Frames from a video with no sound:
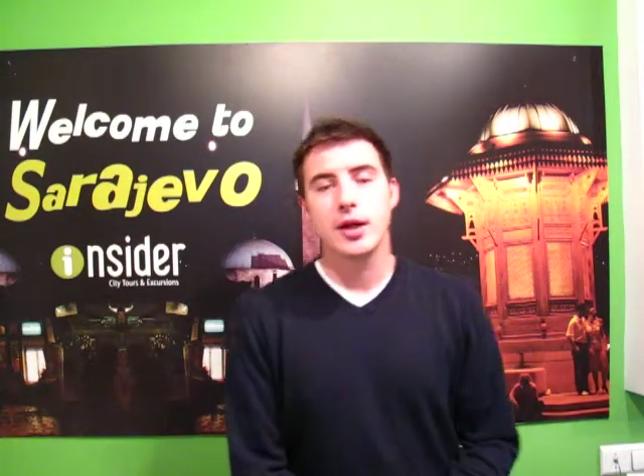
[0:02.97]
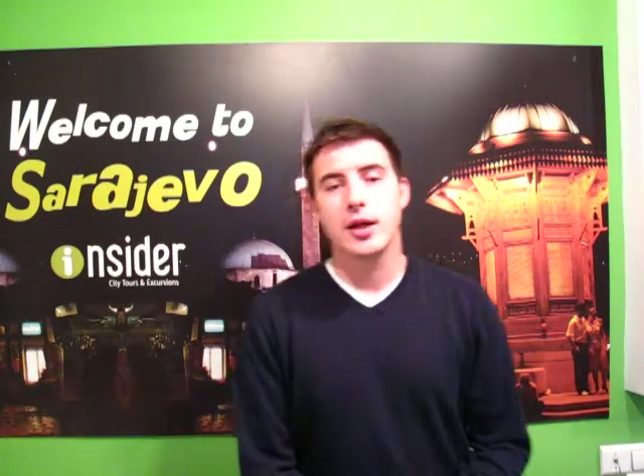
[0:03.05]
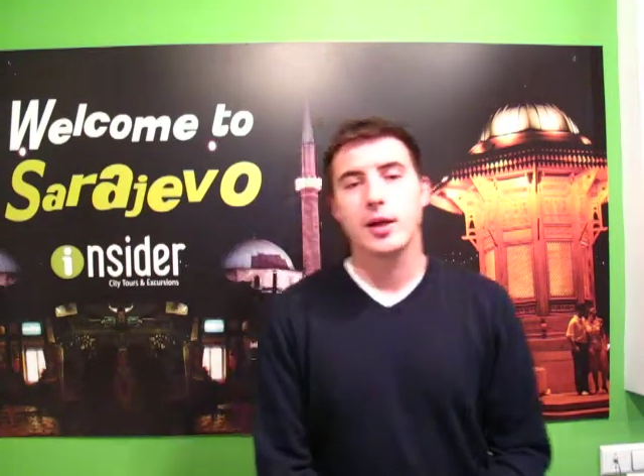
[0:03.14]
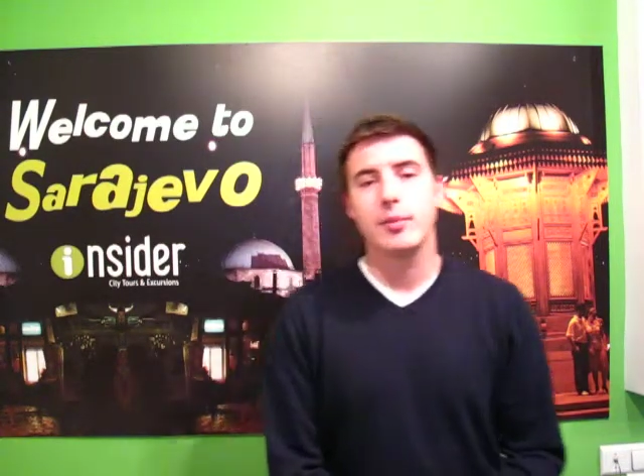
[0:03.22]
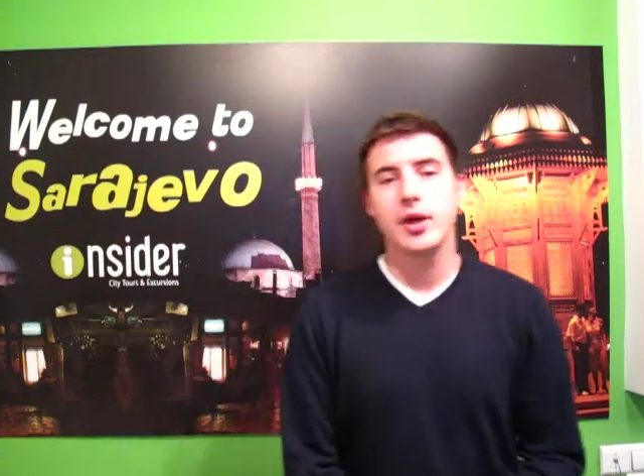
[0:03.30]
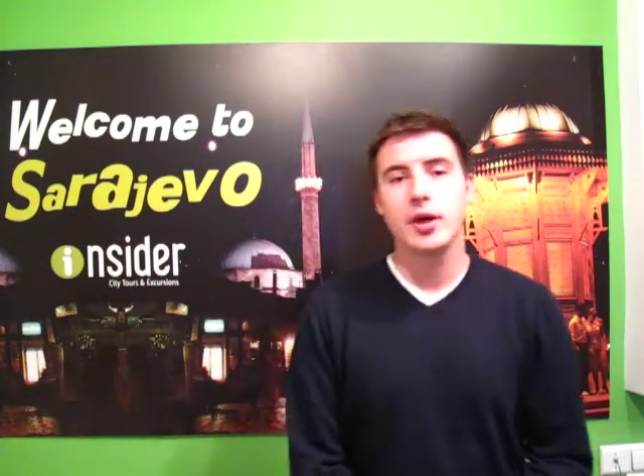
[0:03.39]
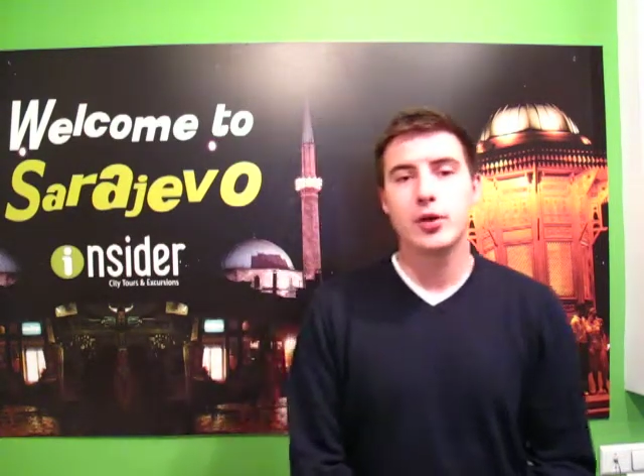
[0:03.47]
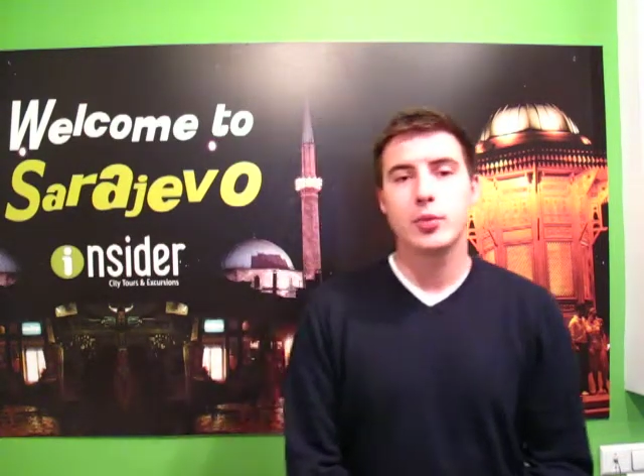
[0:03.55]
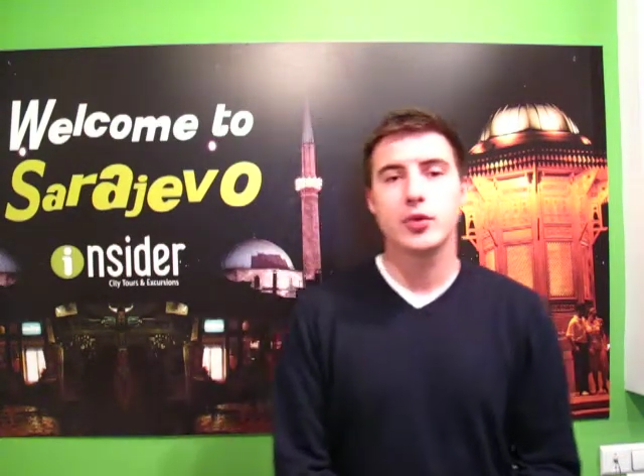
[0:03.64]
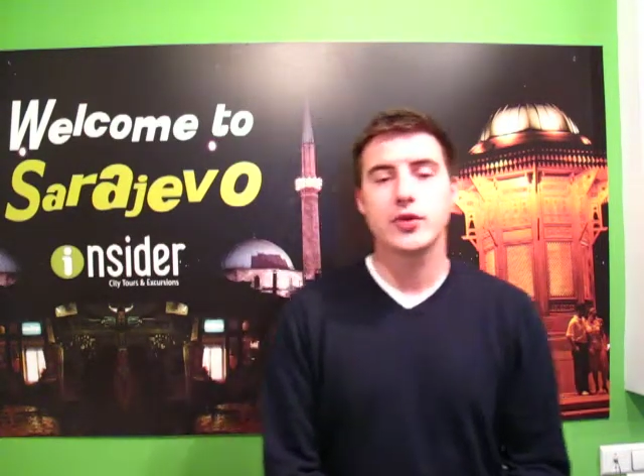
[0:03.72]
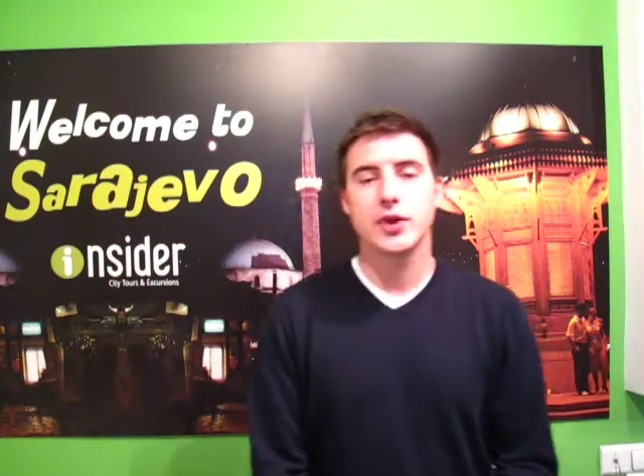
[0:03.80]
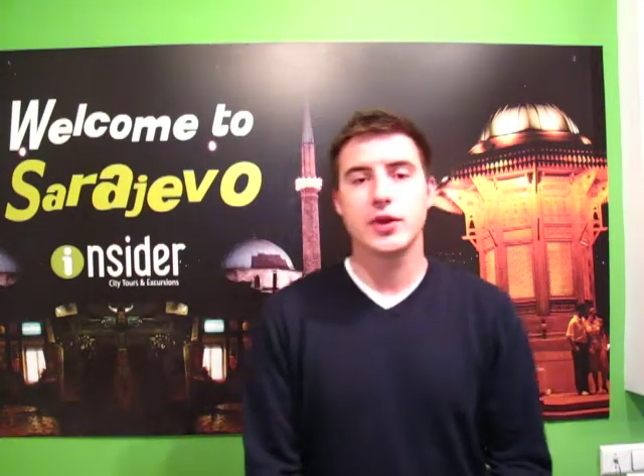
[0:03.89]
and I'm here to
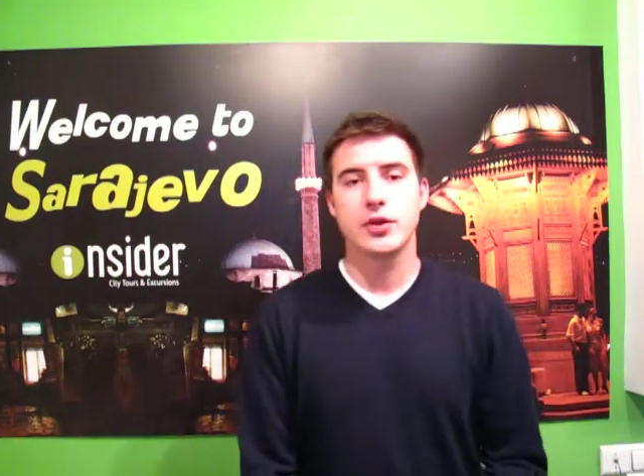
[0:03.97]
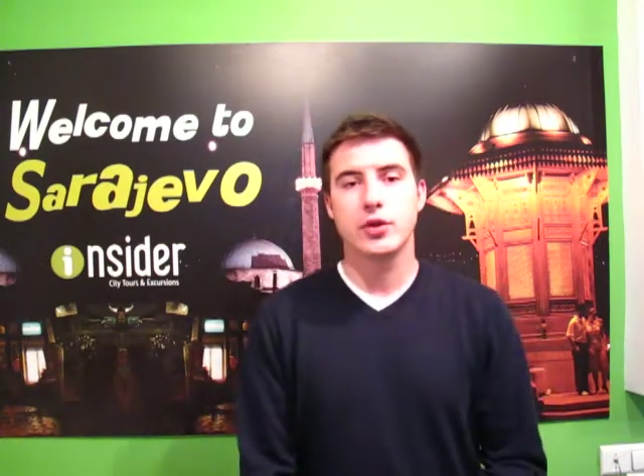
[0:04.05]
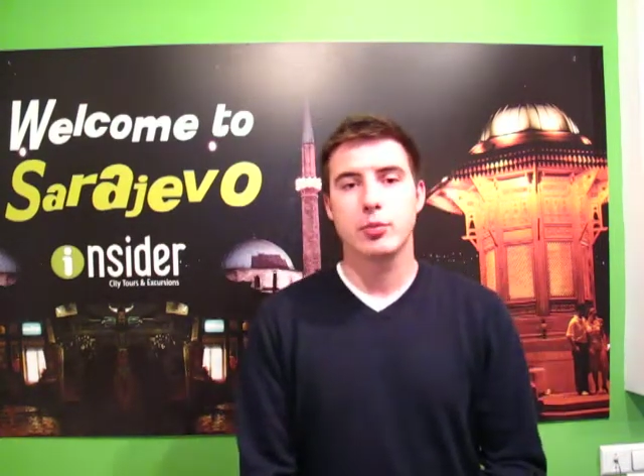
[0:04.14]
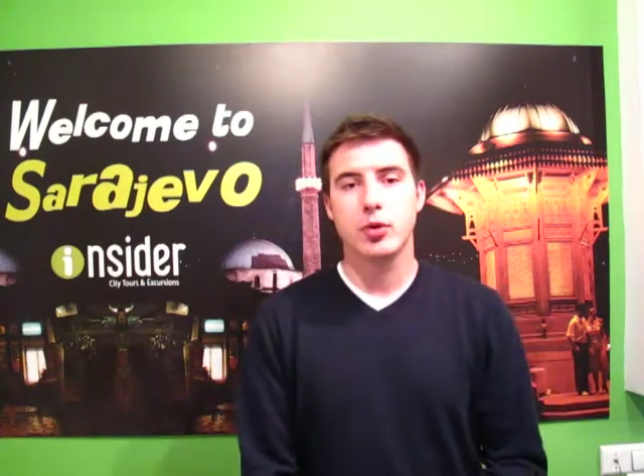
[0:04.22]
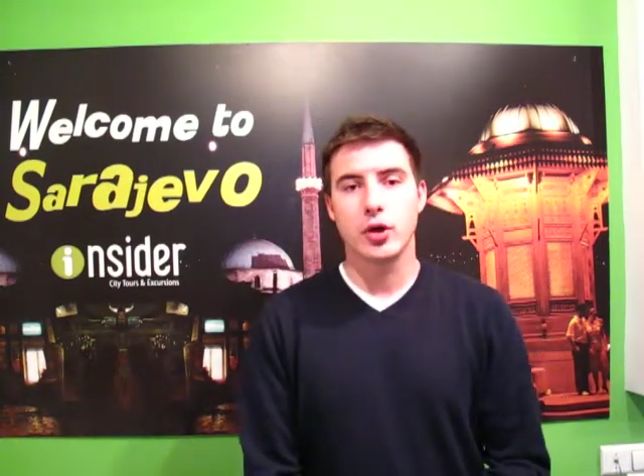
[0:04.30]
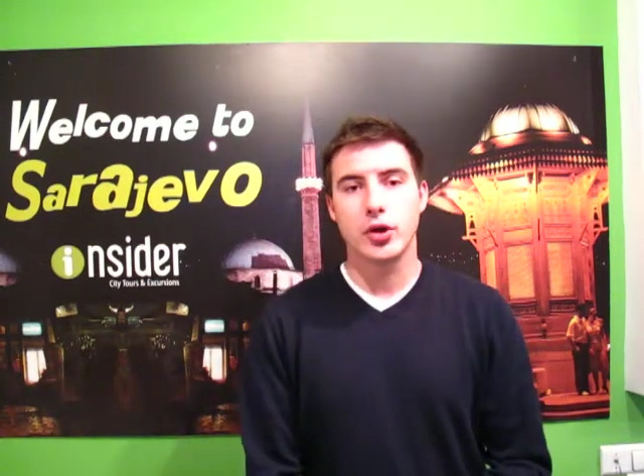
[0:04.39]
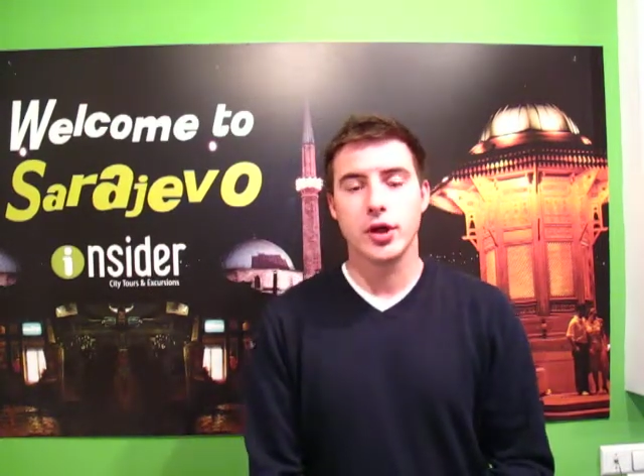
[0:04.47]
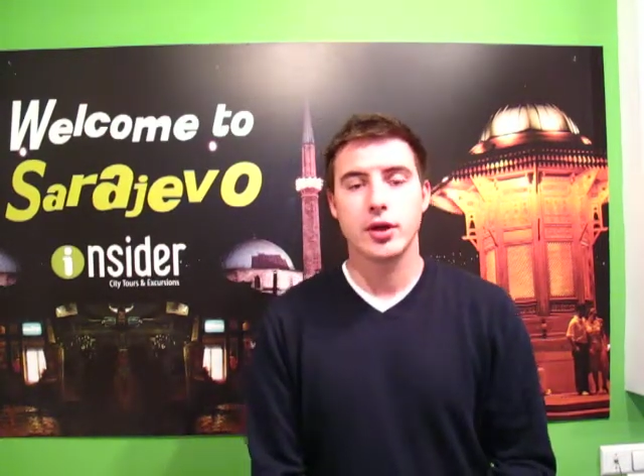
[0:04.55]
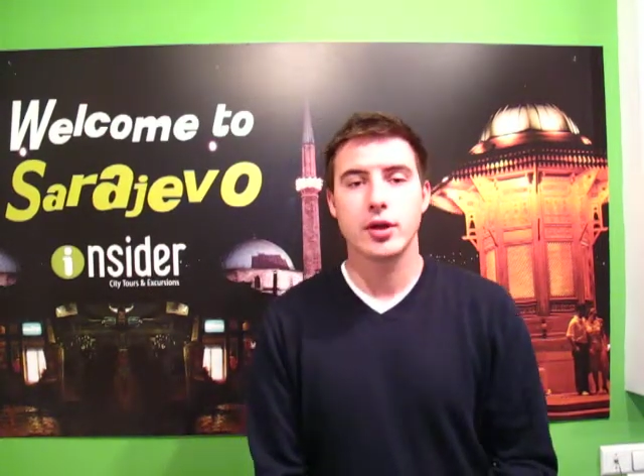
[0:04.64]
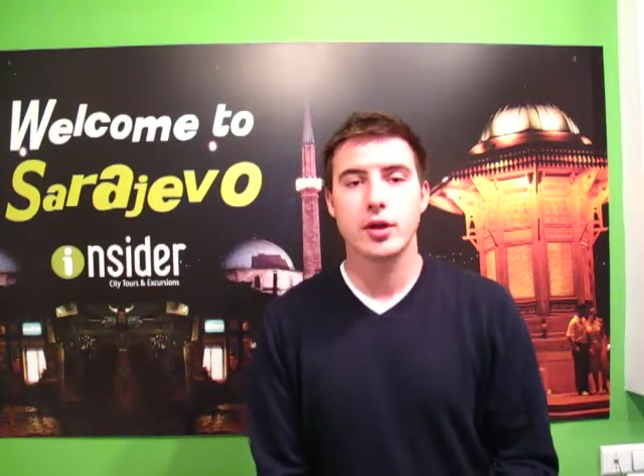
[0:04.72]
present you the project